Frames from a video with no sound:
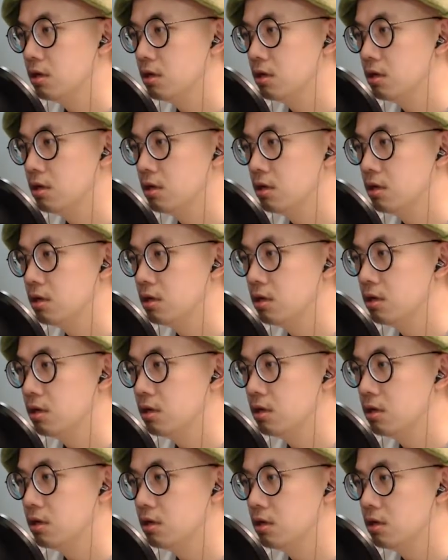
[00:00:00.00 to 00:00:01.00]

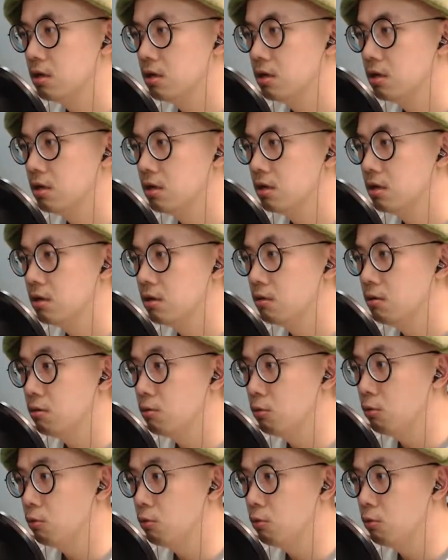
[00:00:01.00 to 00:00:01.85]
[no speech]